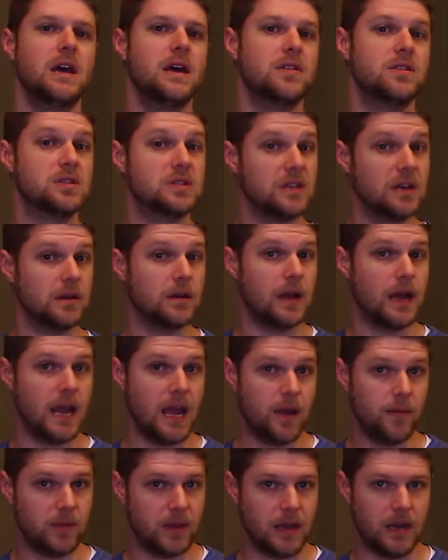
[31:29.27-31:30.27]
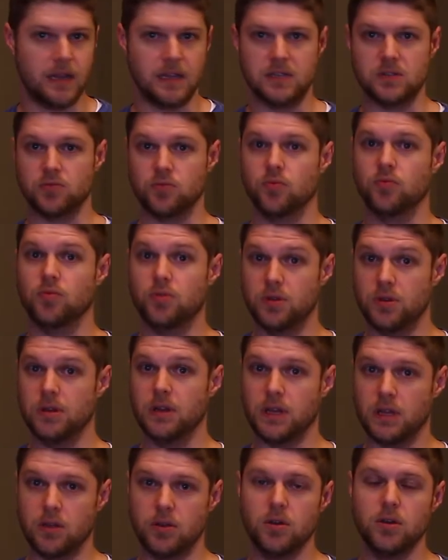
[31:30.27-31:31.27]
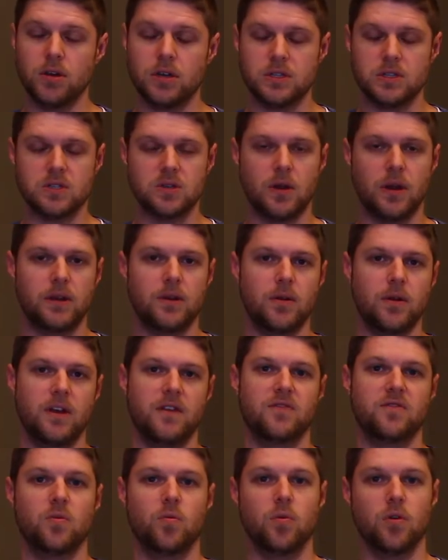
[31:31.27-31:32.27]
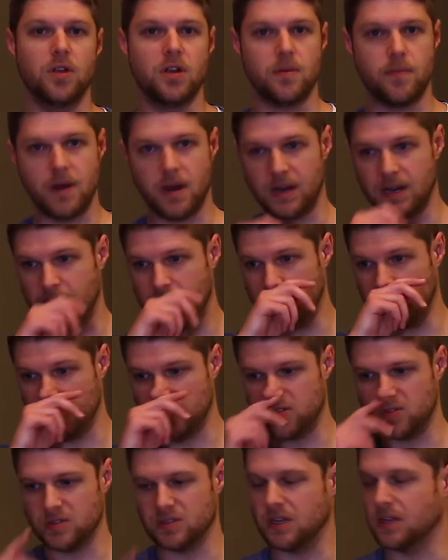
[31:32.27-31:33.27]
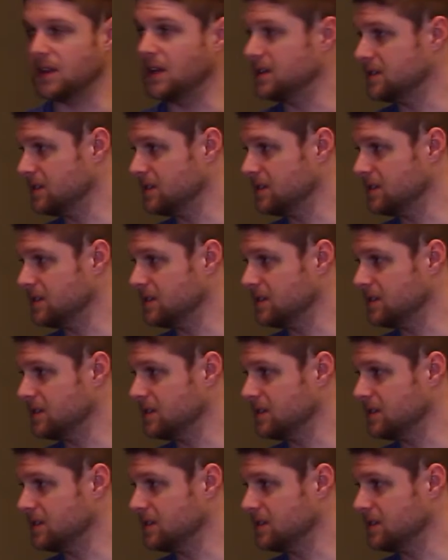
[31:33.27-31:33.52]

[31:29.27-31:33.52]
the sound I am getting is really good, so I don't have to worry about any issues like that.